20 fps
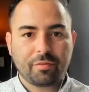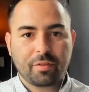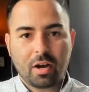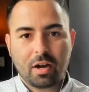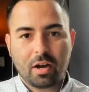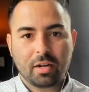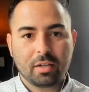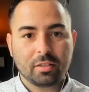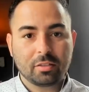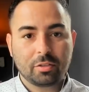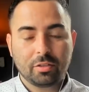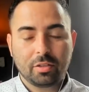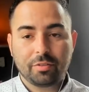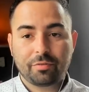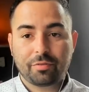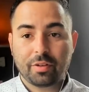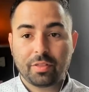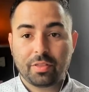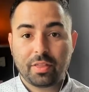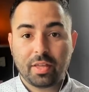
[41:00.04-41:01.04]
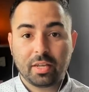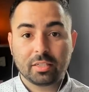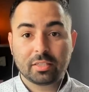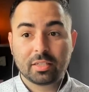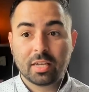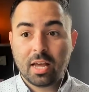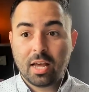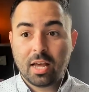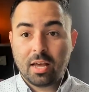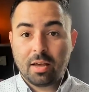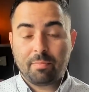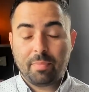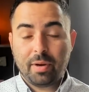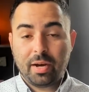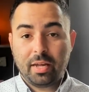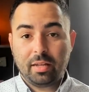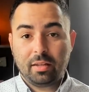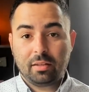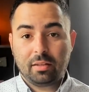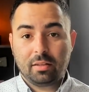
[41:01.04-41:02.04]
gone on to different things.
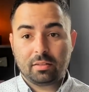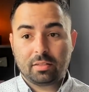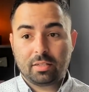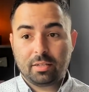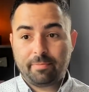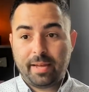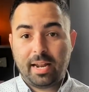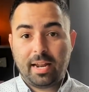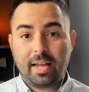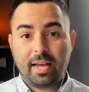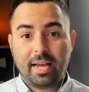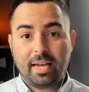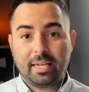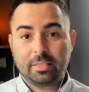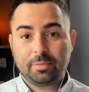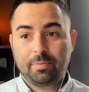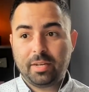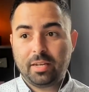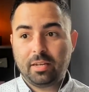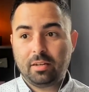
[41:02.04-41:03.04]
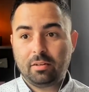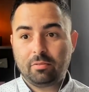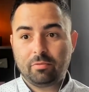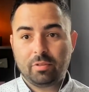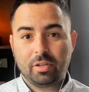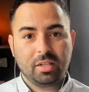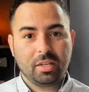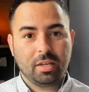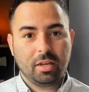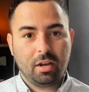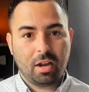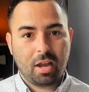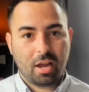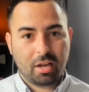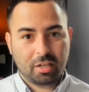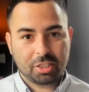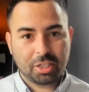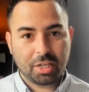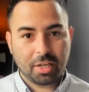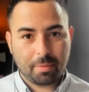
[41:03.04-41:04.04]
But Tabella has been really a
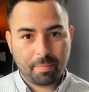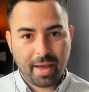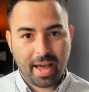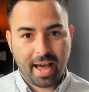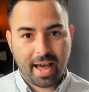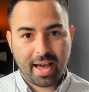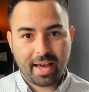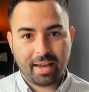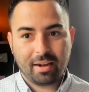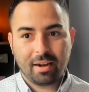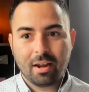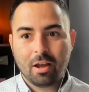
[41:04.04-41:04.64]
launching pad